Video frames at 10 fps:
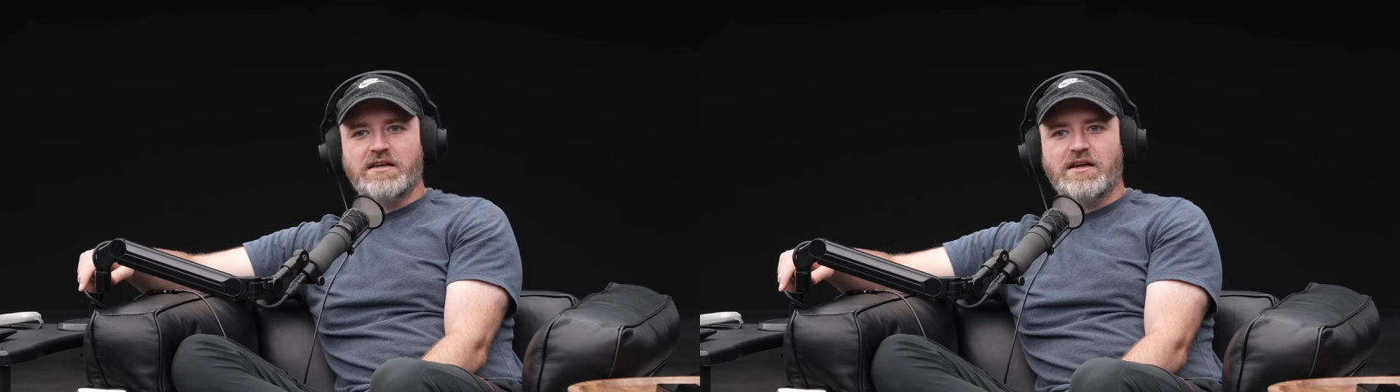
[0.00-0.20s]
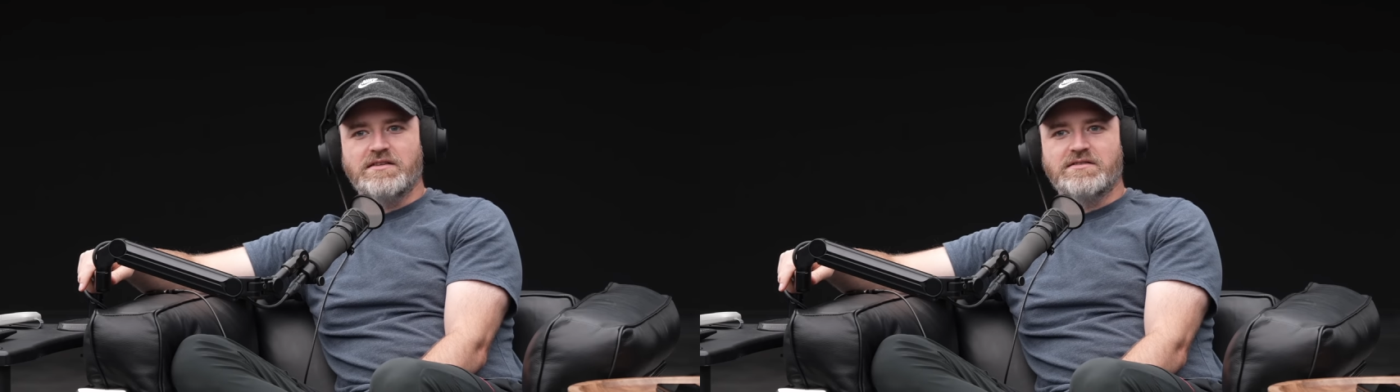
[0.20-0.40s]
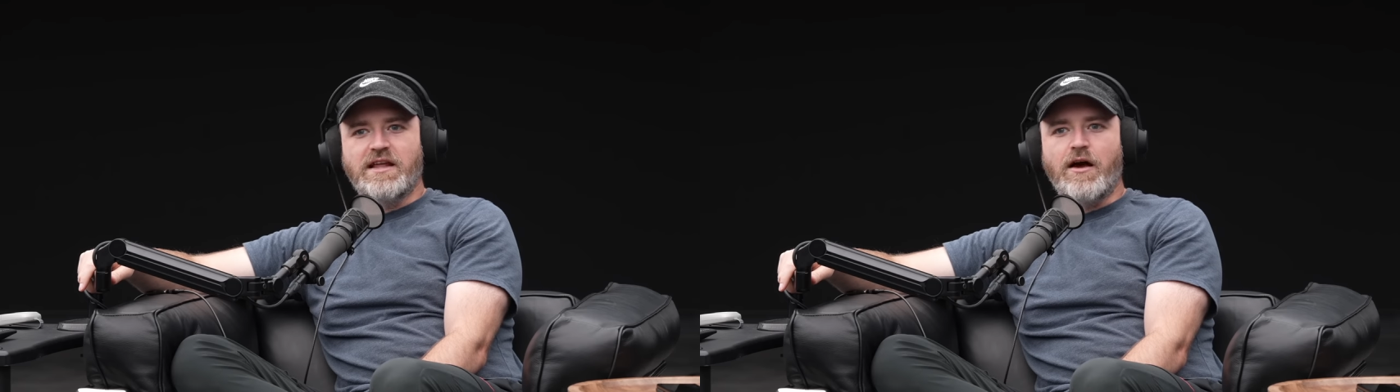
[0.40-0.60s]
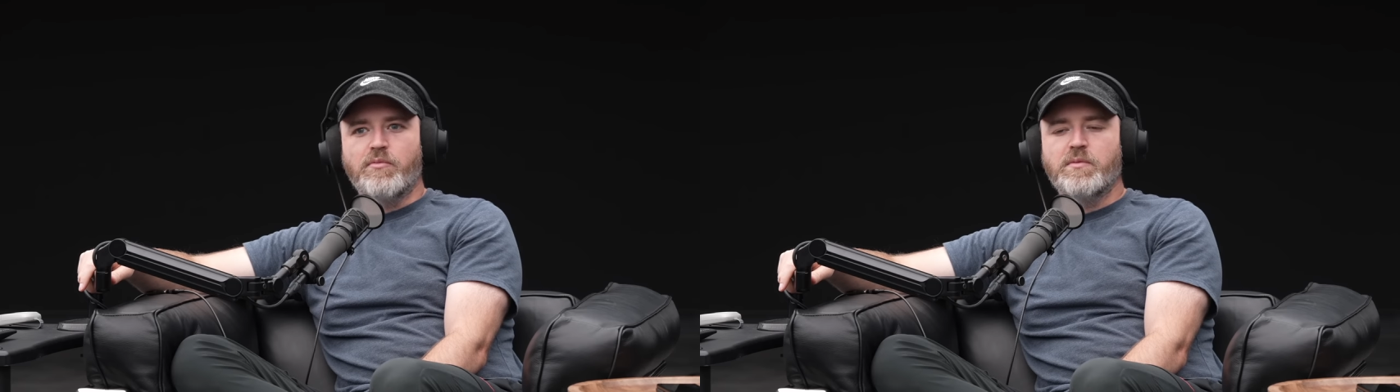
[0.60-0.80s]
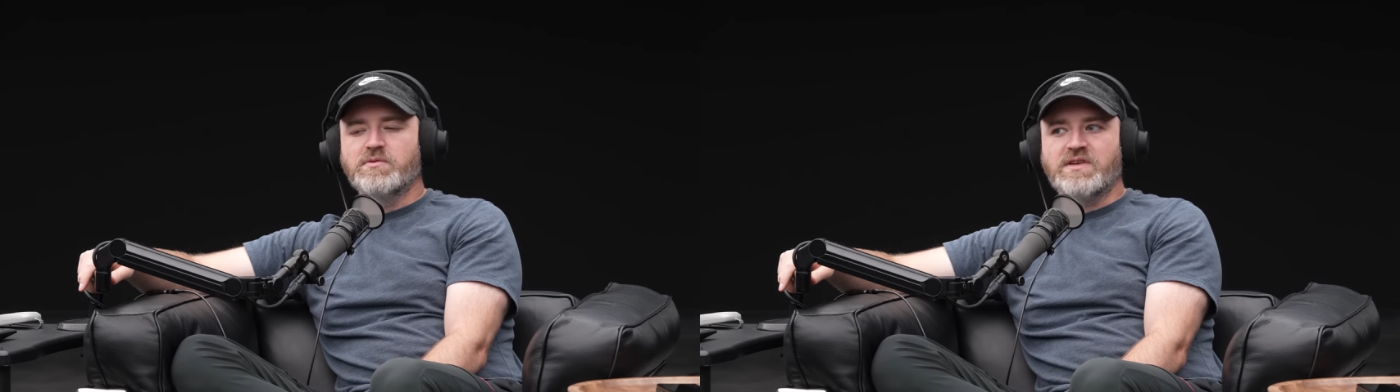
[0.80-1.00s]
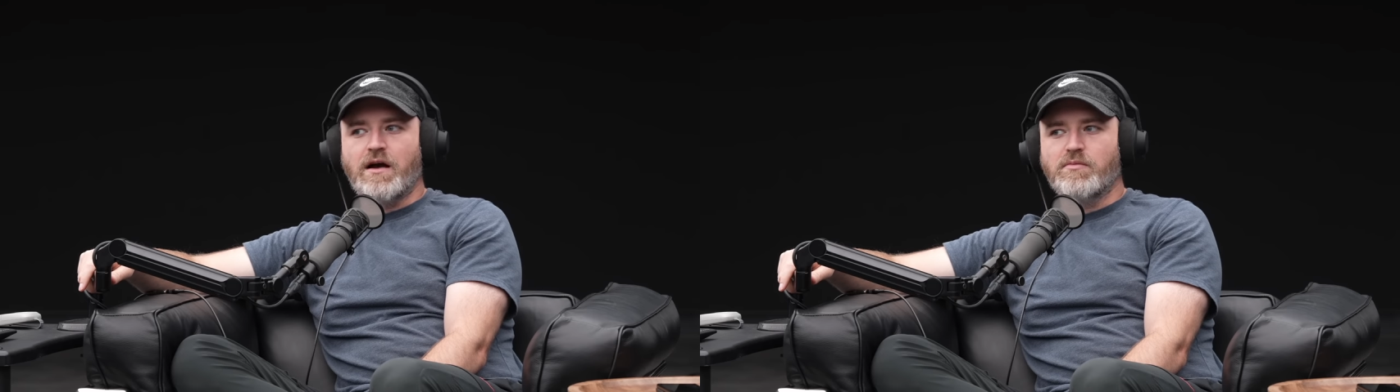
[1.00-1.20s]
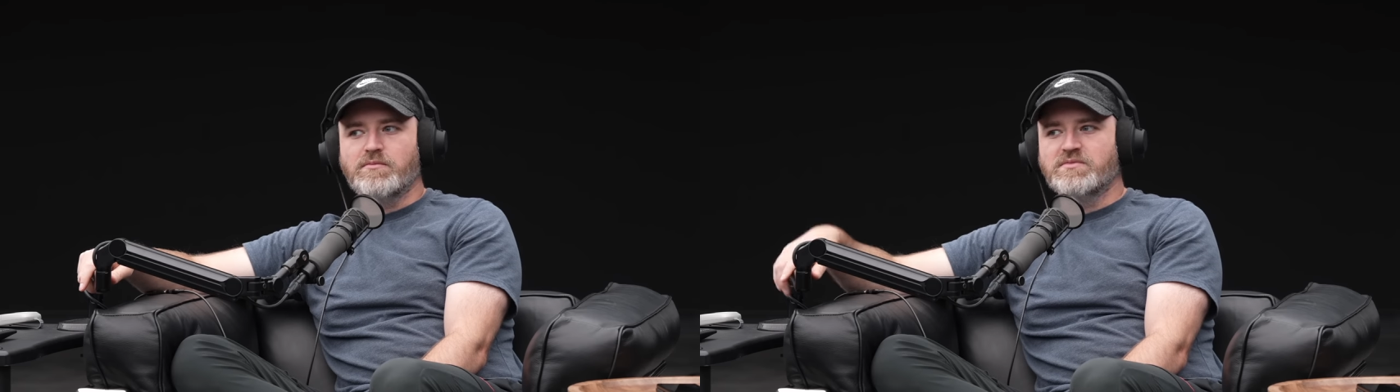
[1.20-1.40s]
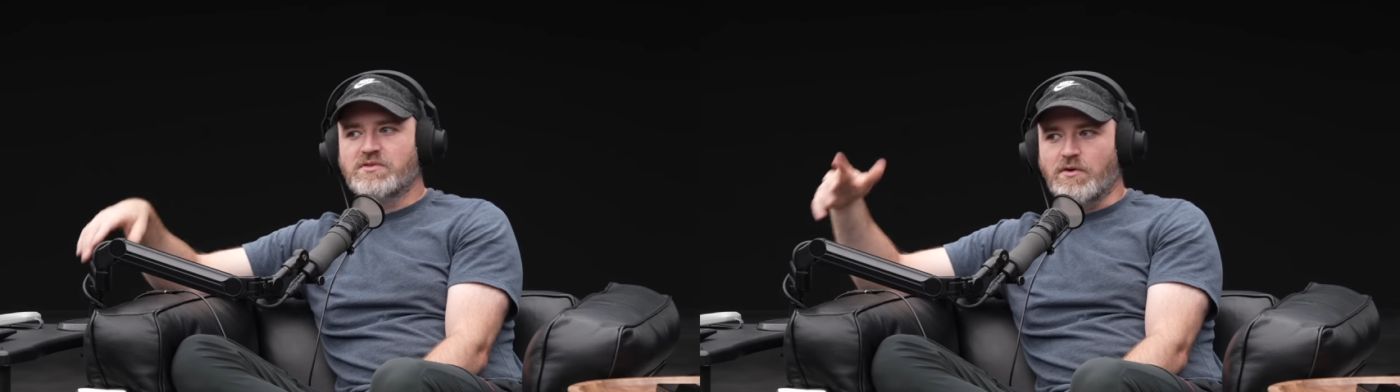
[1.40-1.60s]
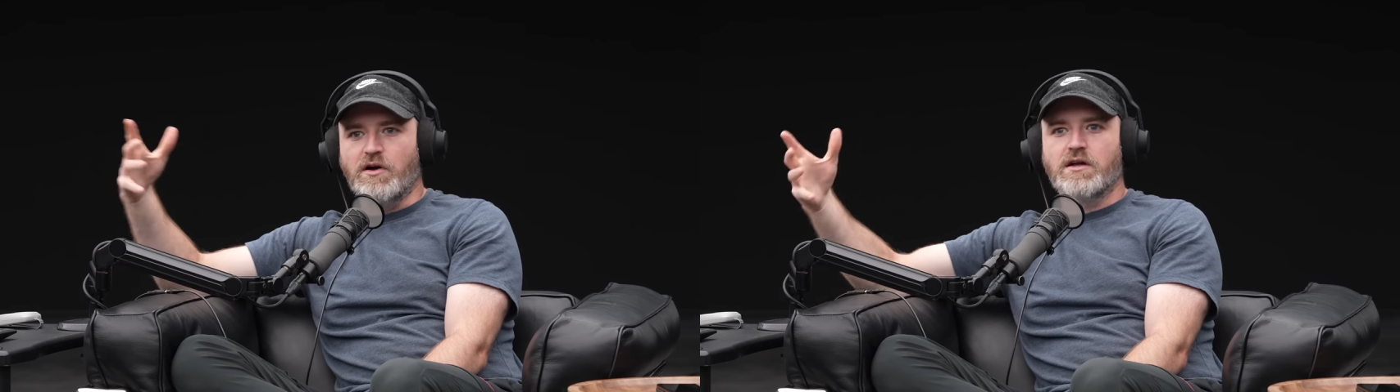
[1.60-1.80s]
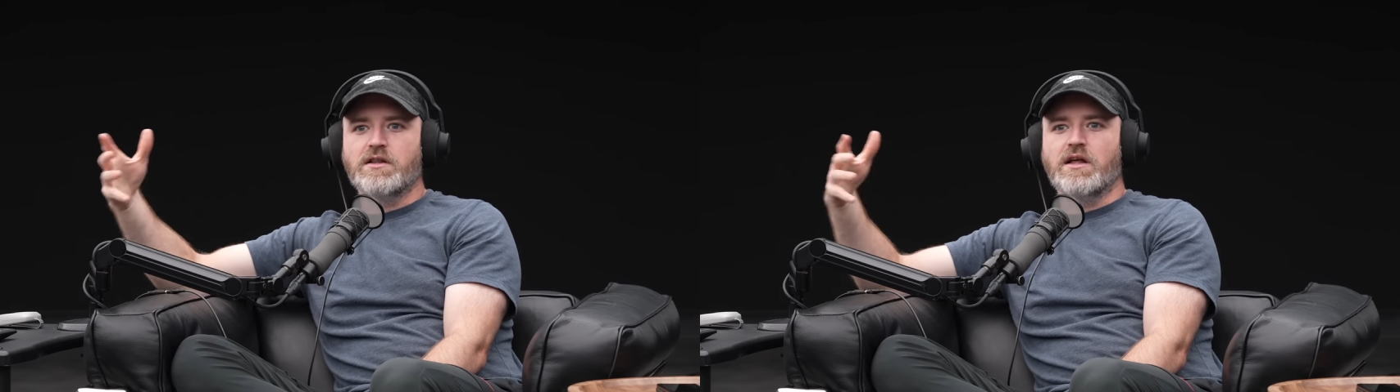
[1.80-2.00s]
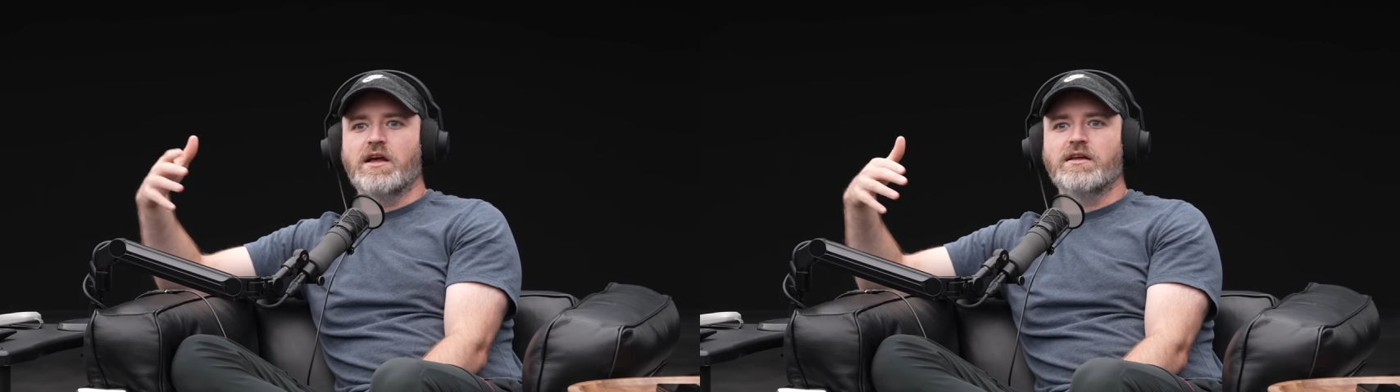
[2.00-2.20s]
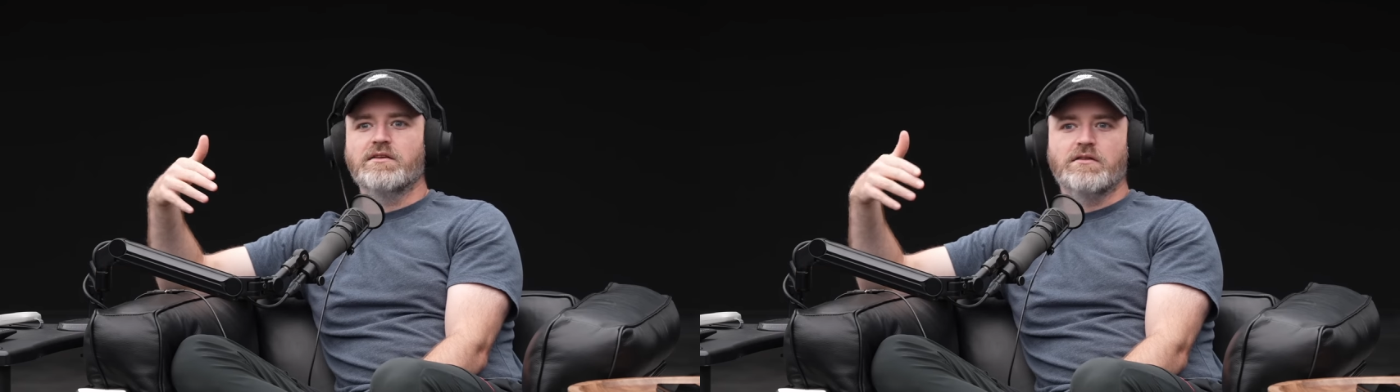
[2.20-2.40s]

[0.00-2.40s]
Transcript: It's now people's albums are online.